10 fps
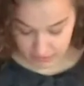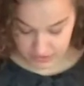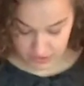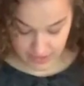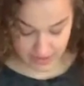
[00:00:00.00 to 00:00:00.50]

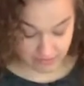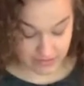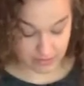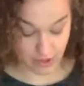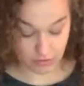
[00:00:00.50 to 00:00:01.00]
once you have
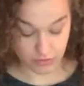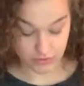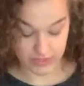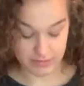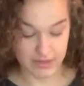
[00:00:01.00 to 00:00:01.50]
them all
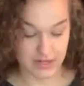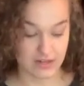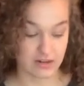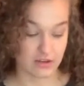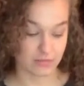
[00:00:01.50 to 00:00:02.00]
rolled up and
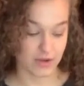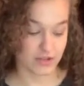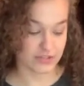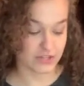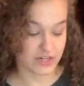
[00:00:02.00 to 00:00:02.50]
in their
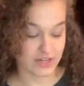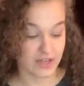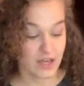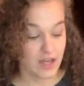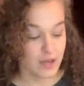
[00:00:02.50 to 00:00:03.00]
balls, you're gonna
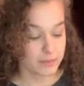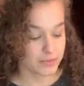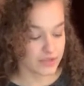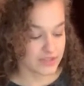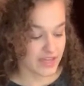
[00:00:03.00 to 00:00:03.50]

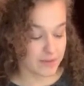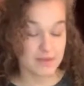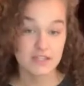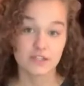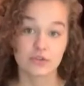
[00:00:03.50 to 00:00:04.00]
put them
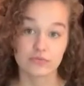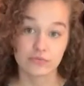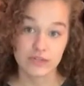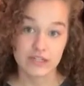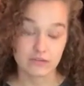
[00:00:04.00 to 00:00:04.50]
into the
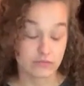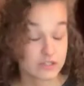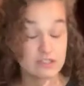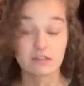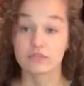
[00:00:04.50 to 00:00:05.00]

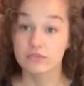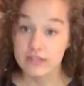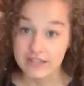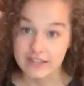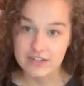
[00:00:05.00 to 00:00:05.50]

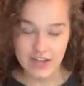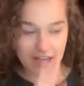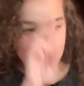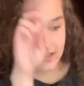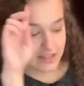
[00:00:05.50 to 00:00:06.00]
fridge
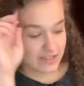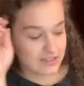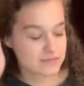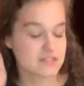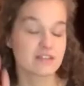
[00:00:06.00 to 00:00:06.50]
and let
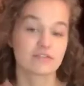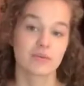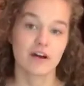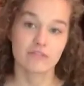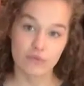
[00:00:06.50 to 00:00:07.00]
them sit for
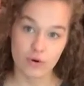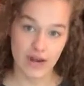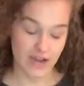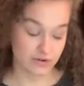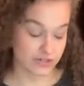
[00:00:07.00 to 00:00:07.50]
about 4
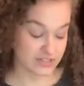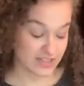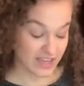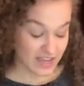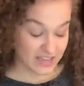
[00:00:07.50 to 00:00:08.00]
hours.
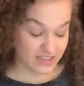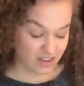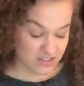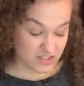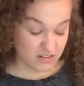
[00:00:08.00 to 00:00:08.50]
They
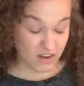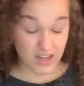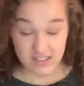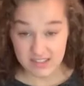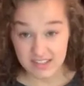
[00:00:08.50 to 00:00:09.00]
also,
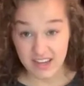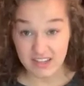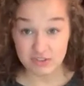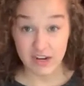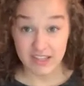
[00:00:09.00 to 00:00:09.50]
honestly, I
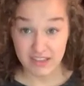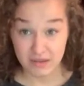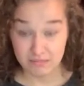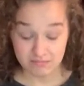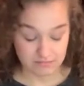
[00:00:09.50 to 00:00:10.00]
tried
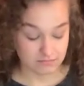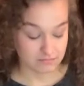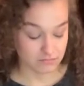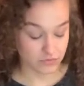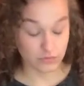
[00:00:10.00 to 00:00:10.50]
them
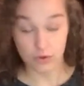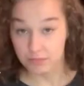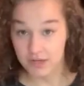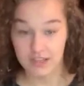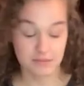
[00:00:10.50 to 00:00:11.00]
before
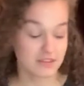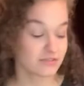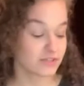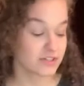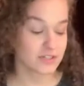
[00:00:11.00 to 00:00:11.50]
putting them in the
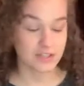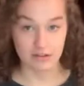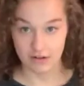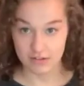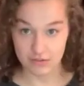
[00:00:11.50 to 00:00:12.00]
fridge and
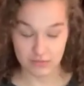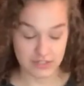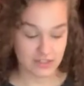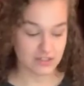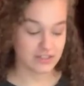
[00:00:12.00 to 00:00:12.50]
they're also
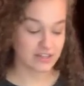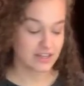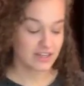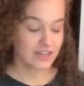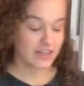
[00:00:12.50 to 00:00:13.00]
pretty good.
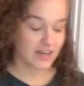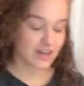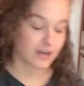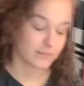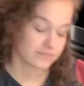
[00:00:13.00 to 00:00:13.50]

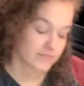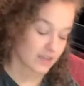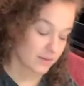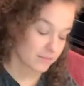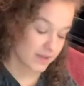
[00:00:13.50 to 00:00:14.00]

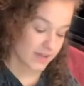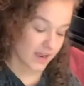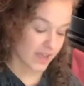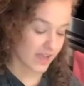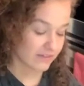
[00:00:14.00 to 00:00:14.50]
But
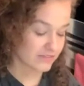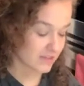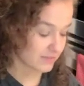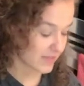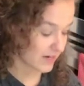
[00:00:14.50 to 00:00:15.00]
I have
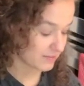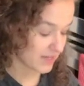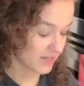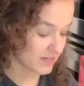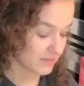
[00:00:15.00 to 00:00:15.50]
some that I
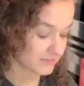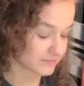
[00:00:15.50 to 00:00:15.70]
made